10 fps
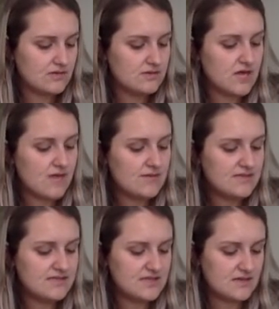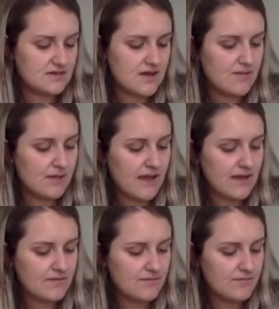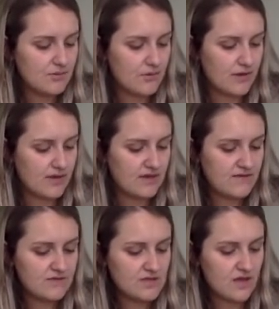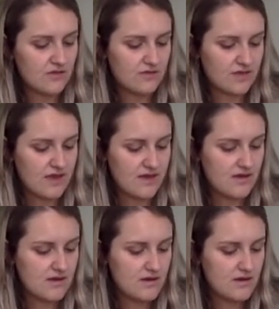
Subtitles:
Thomas Dean, a black boy even taller than